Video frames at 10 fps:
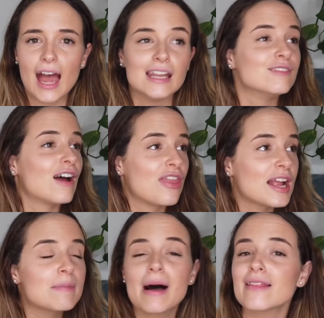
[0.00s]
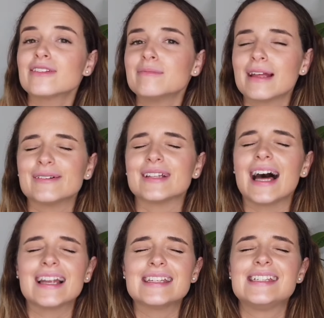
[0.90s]
And if I think about them, they will
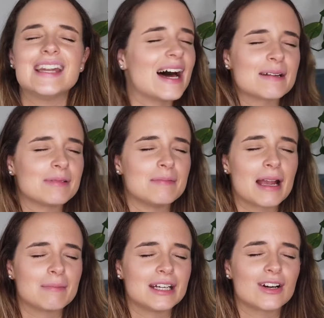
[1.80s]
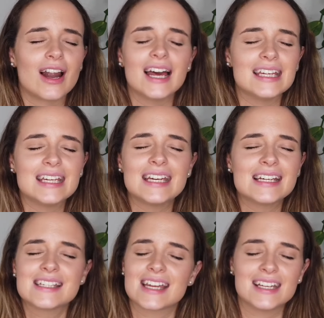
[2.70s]
undoubtedly make me cry
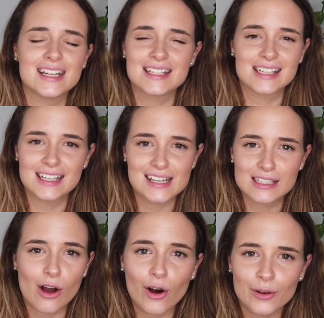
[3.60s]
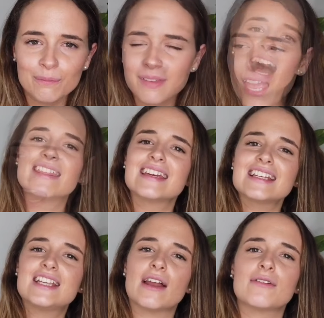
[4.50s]
years and years and years on. I
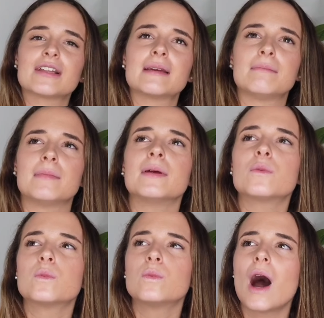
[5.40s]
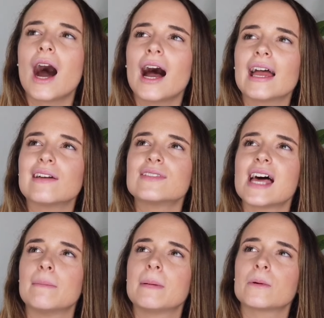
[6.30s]
think generally midwives
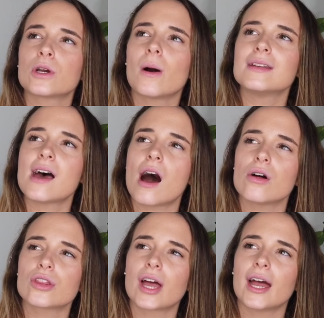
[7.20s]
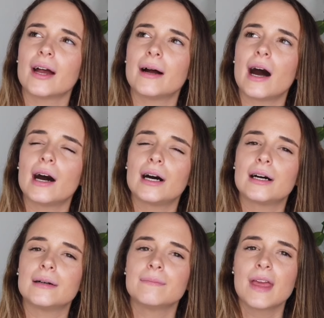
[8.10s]
and people that go into healthcare
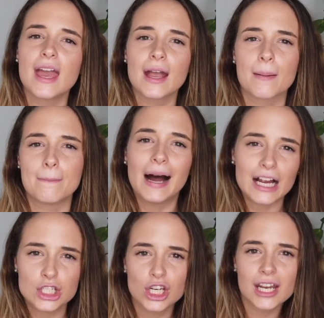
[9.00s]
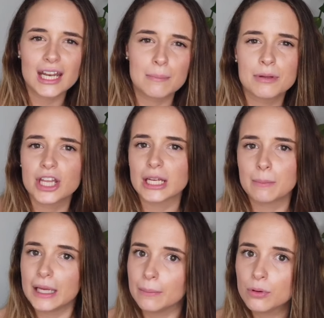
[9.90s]
are compassionate and empathetic
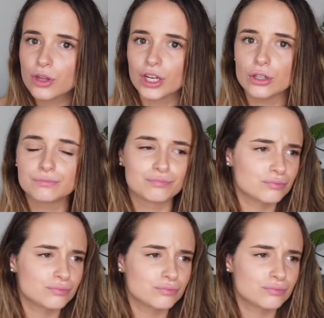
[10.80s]
people that